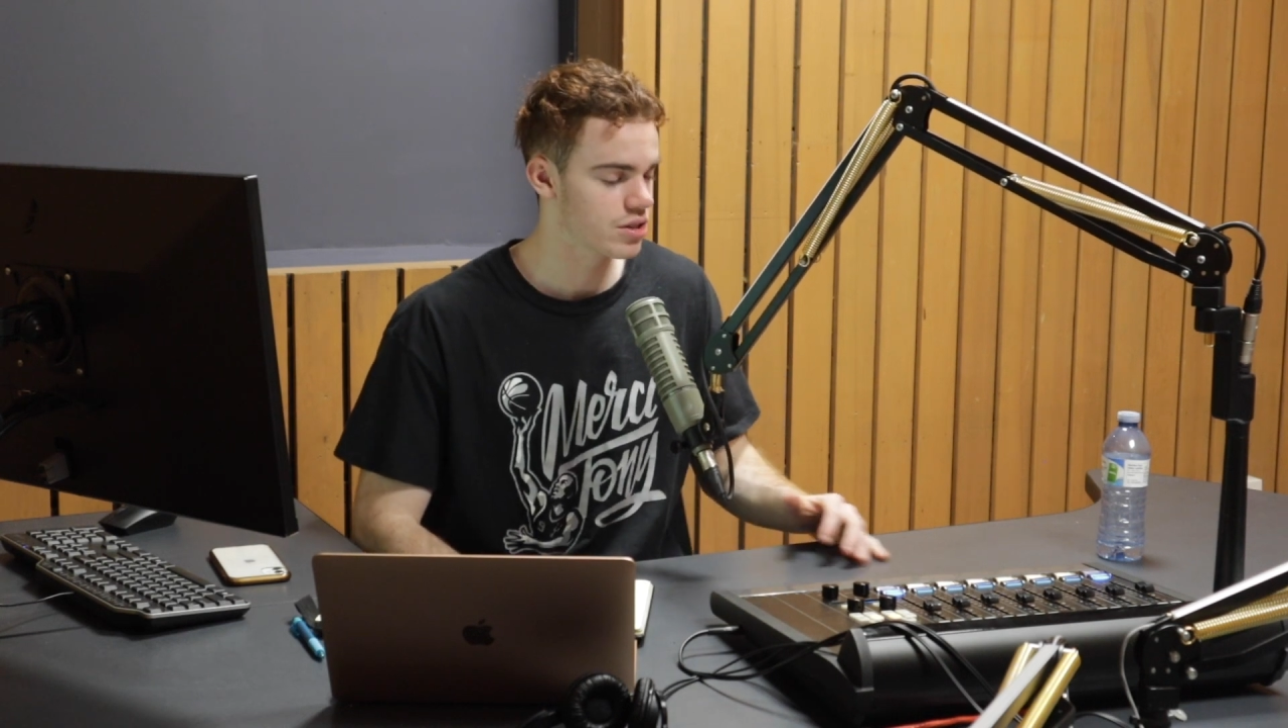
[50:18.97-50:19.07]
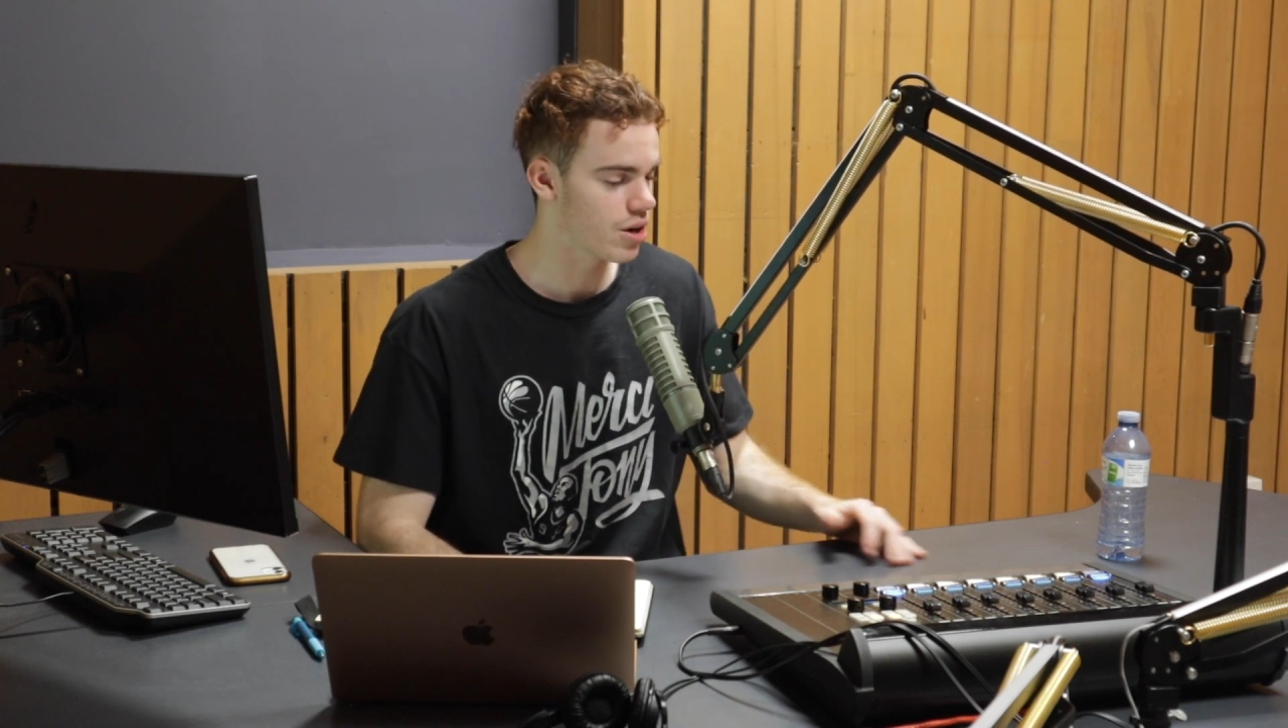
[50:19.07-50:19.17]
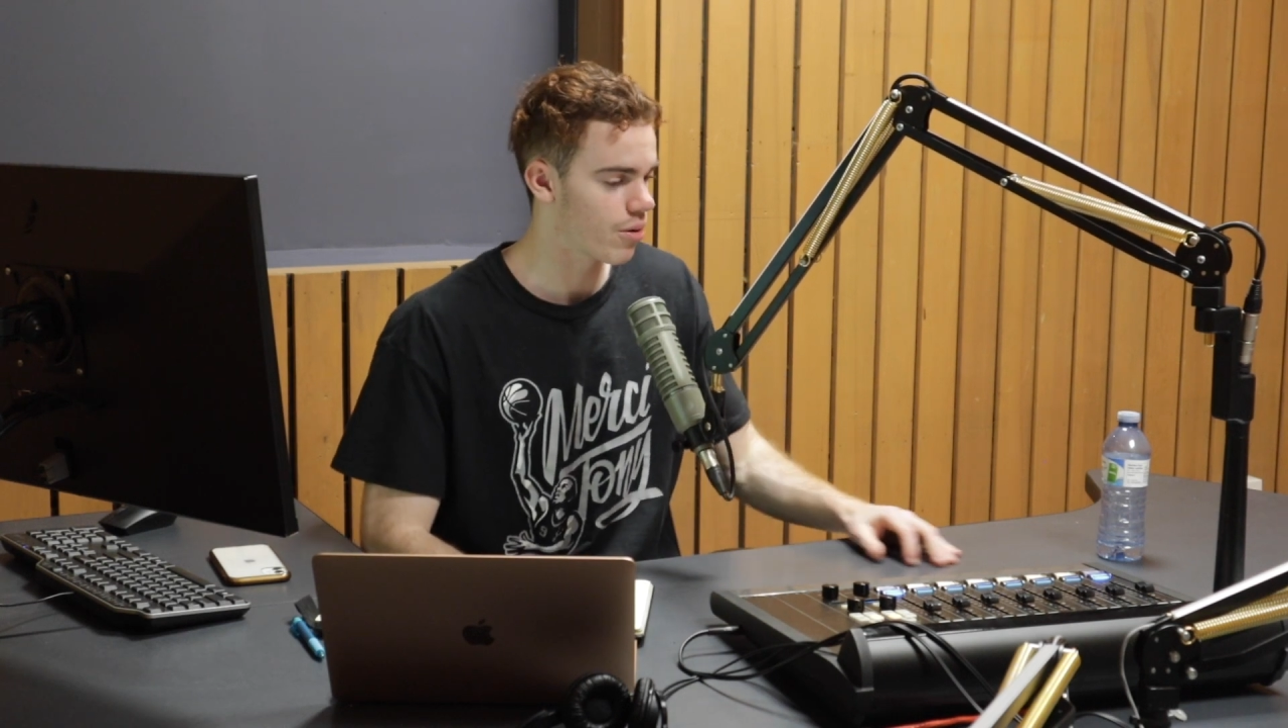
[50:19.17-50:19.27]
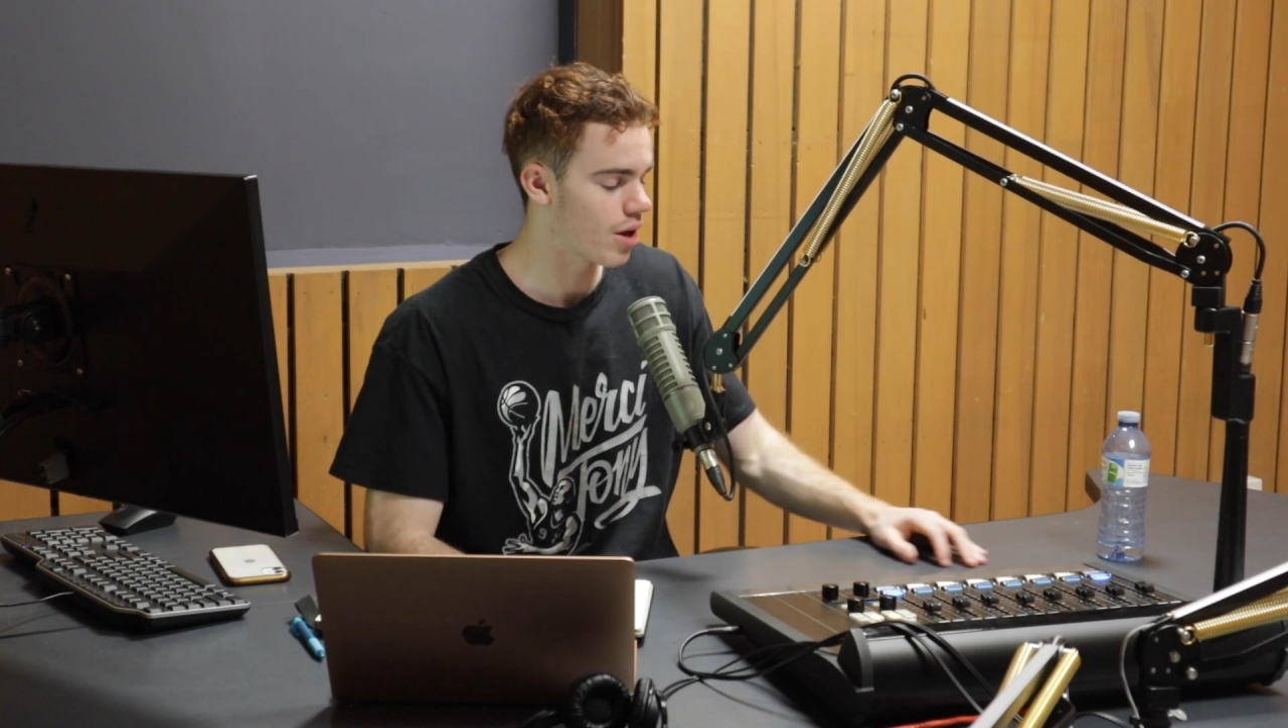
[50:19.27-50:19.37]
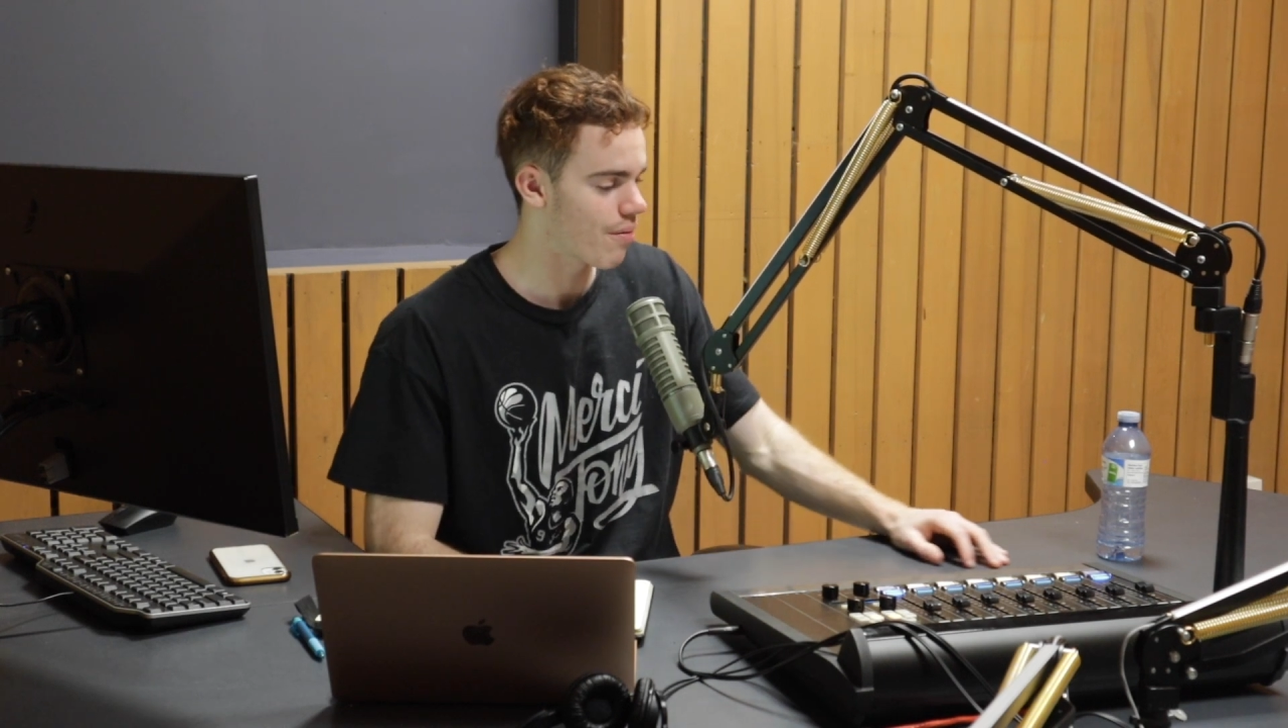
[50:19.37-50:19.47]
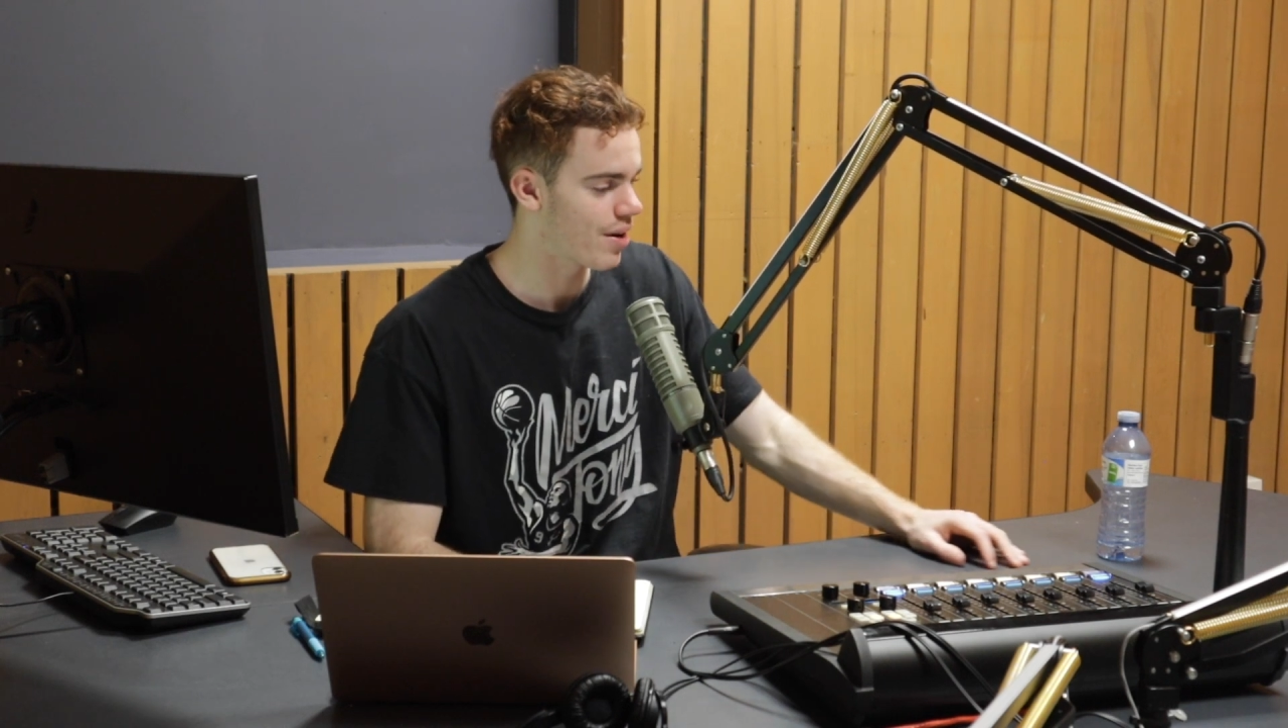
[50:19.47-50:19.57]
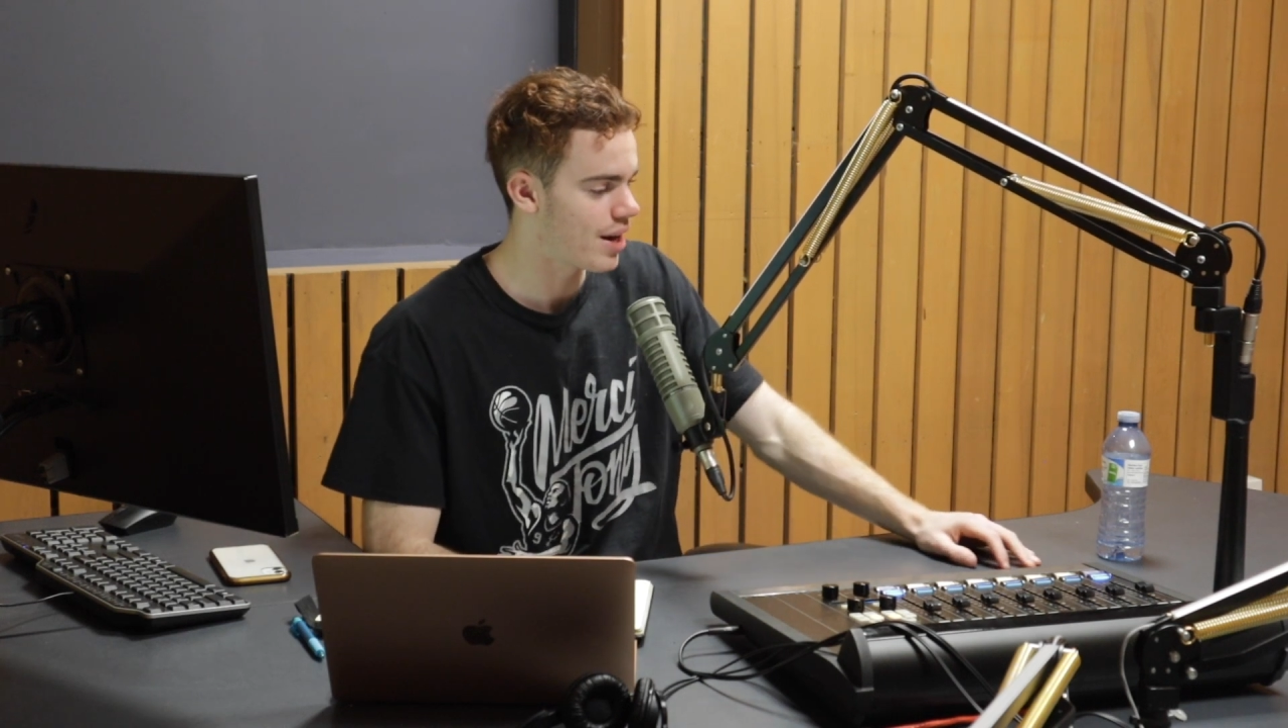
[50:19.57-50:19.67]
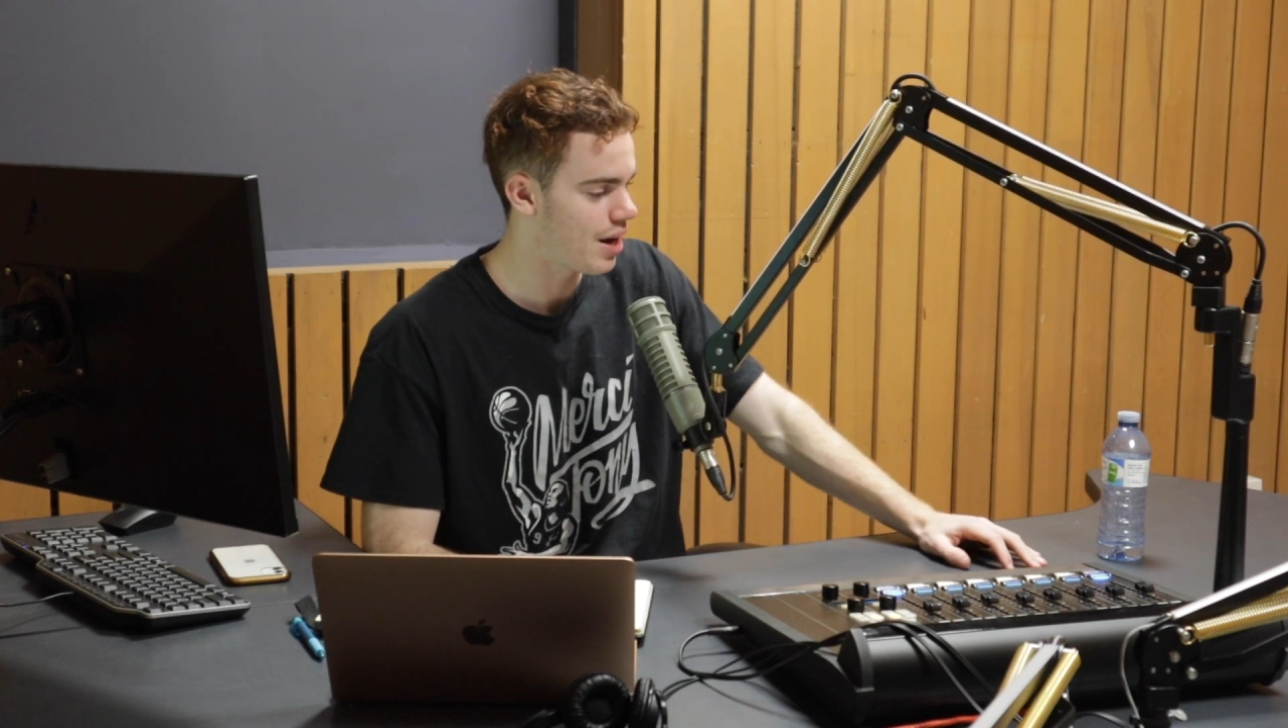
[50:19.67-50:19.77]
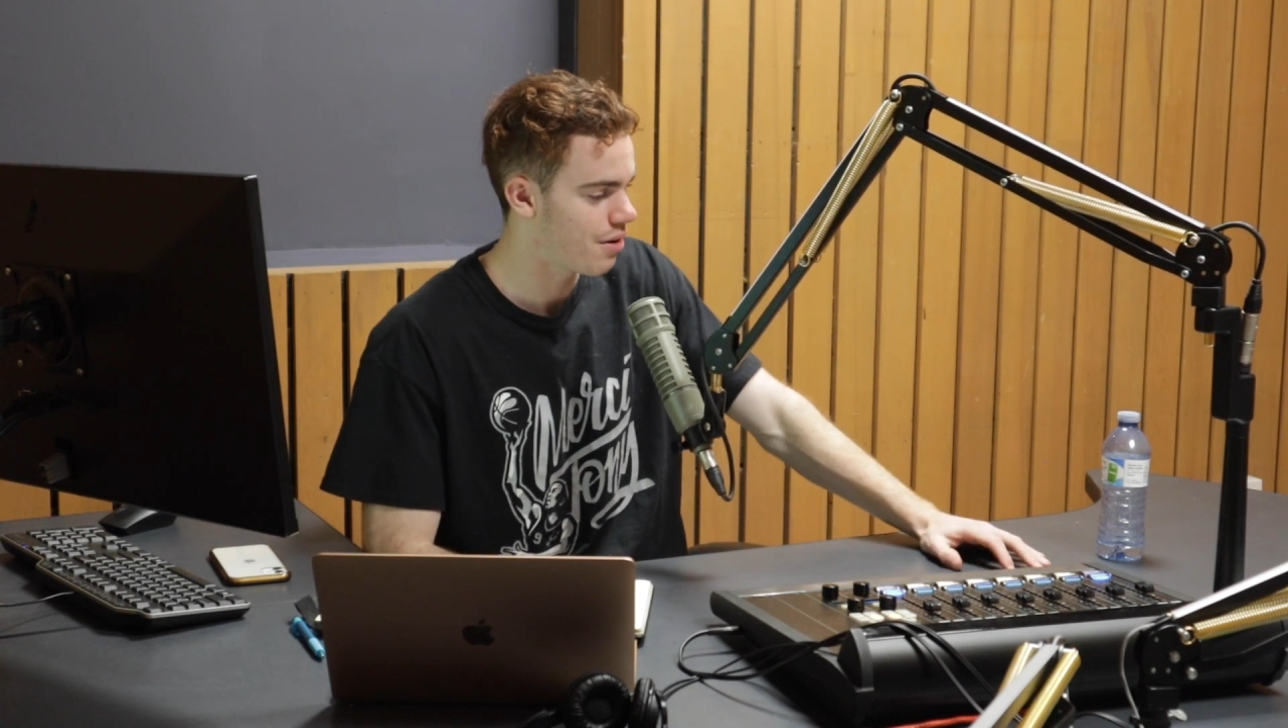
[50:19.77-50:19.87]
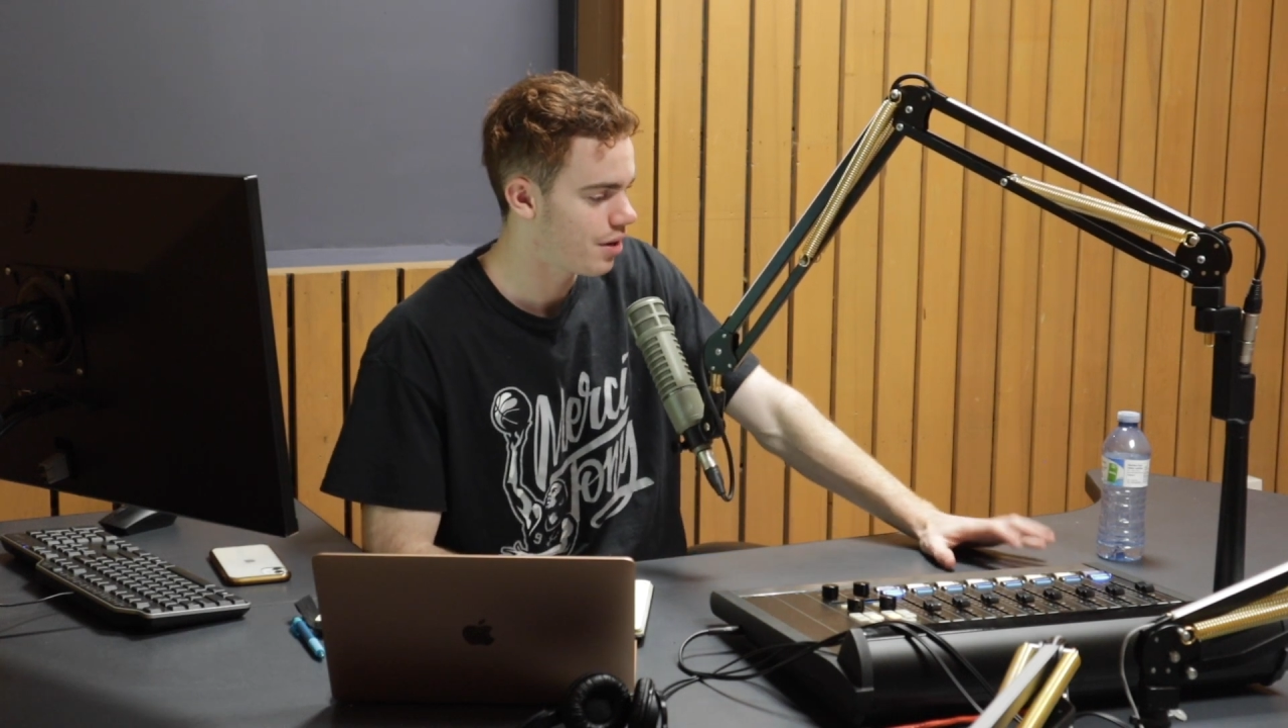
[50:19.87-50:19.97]
going on right
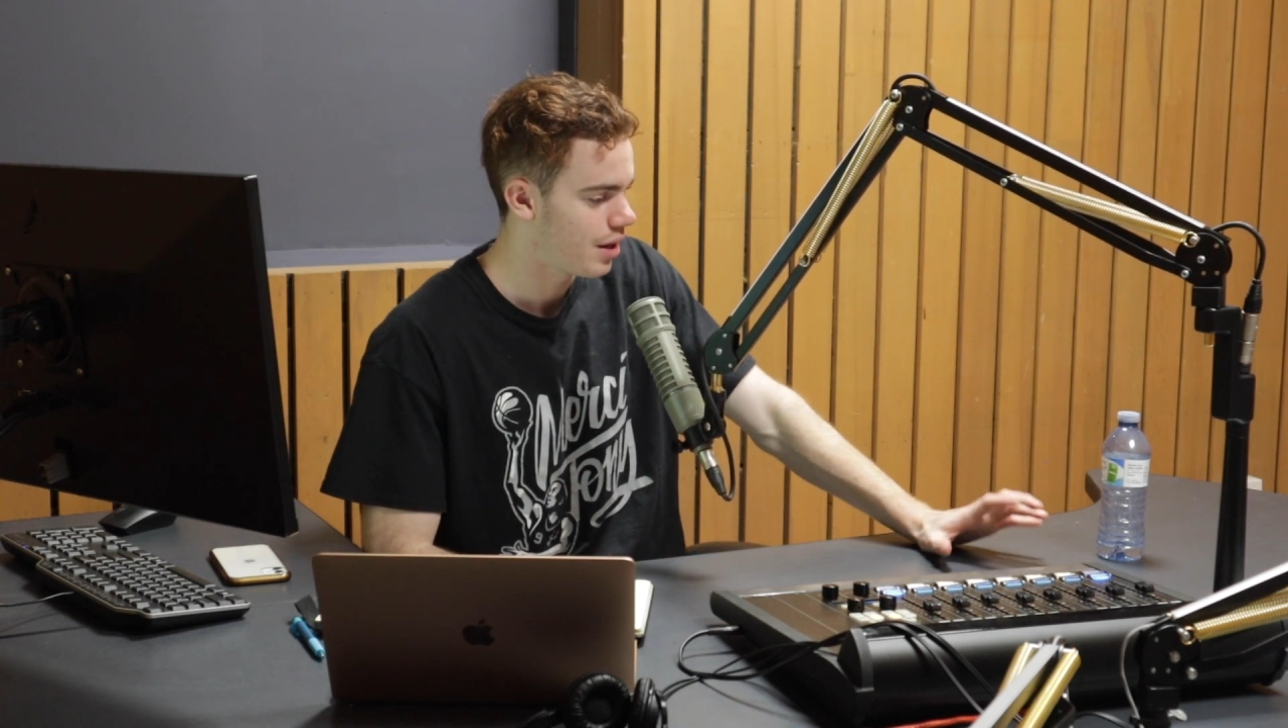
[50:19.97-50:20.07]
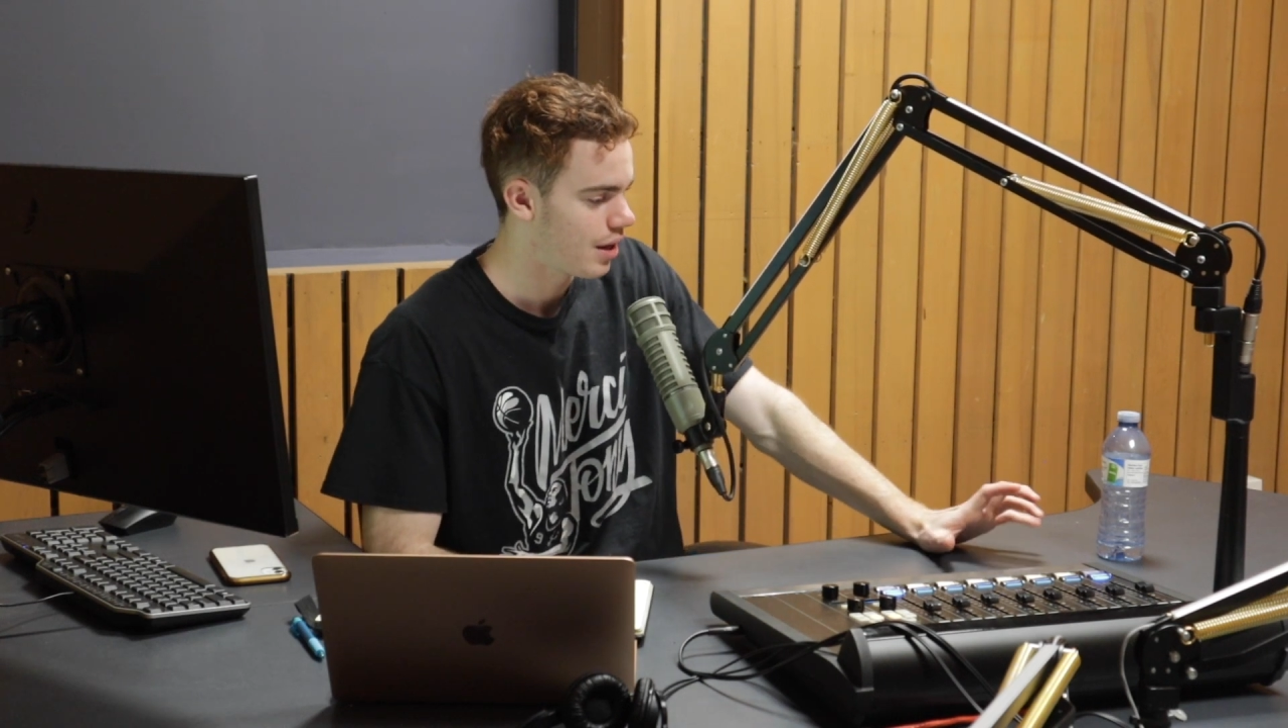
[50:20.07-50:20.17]
now.